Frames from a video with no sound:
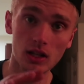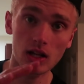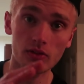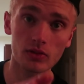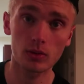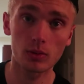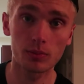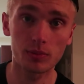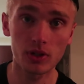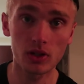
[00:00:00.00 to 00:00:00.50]
a lot
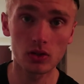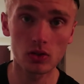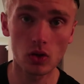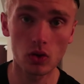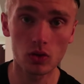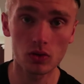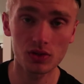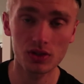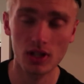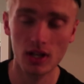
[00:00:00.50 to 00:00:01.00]
of them are big
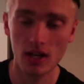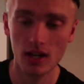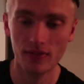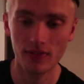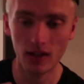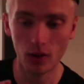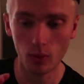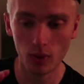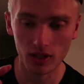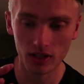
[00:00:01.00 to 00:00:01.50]
goals
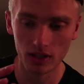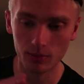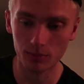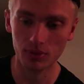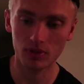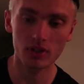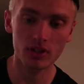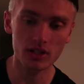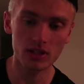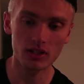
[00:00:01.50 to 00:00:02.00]
that I want to
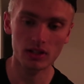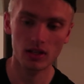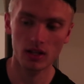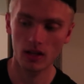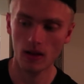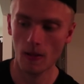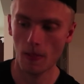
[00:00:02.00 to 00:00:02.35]
complete,